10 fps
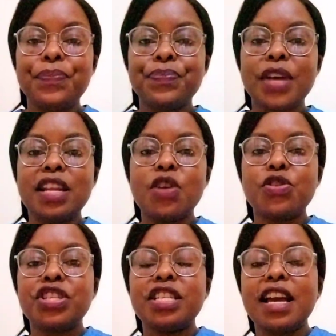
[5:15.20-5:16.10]

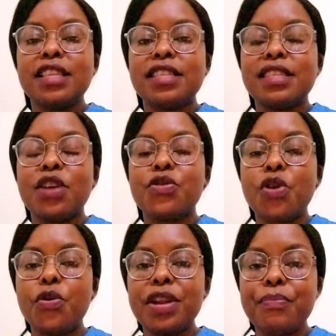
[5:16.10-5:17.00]
negotiate the
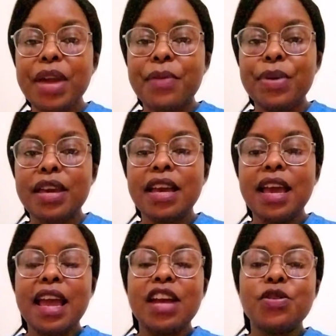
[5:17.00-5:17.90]
growing baby
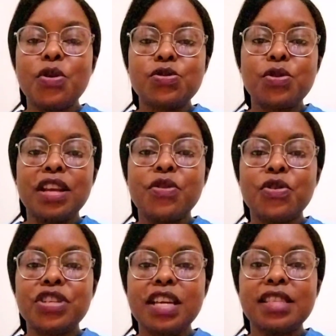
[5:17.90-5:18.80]
and also
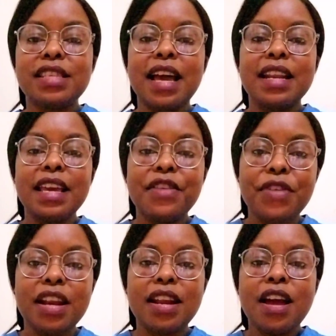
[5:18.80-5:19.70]
negotiate the
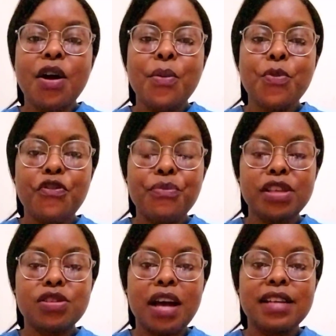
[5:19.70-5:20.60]
uneven
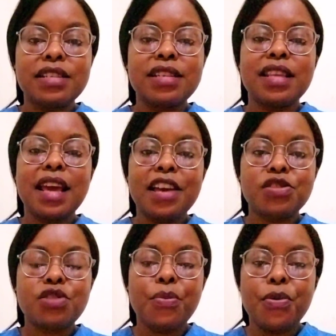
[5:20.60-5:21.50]
movements and the
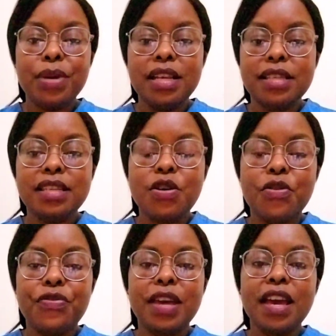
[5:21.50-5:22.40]
extra mobility
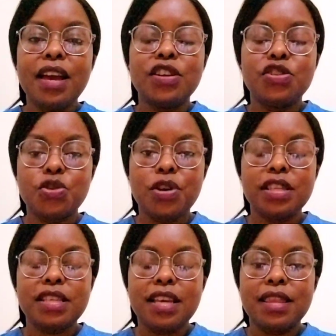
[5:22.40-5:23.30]
of the
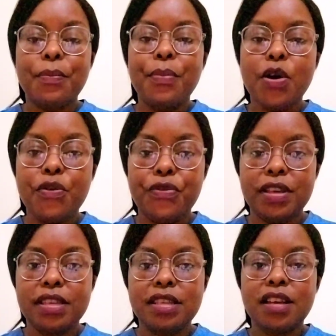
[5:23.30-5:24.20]
joints in the
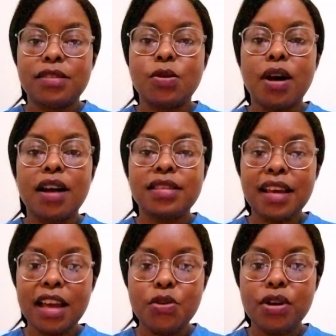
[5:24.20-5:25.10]
pelvis. So
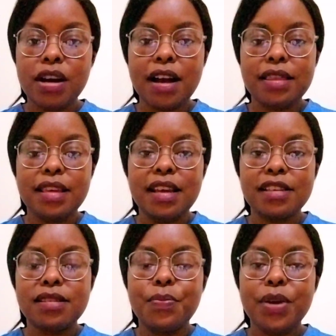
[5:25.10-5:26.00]
take a look at the
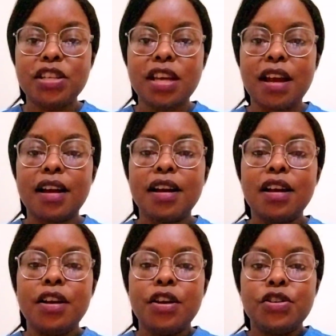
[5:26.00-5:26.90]
next picture
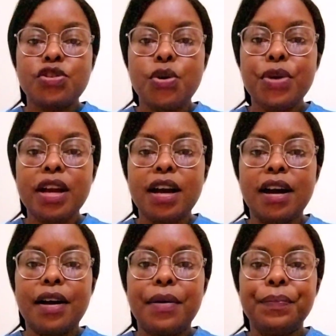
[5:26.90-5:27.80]
showing
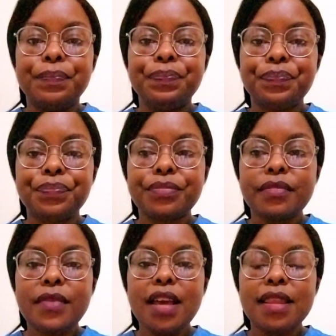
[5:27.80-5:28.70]

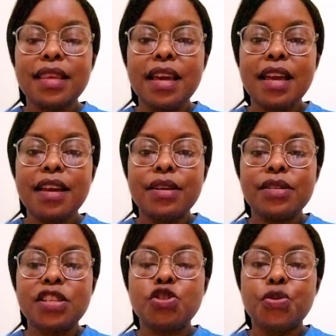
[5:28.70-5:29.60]
the
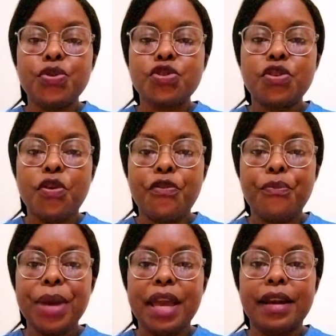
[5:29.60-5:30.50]
distribution of
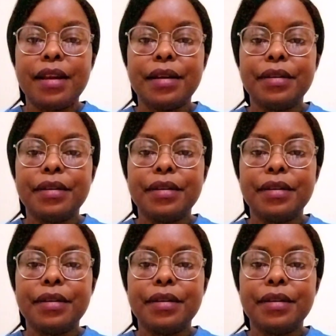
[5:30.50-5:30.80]
pain.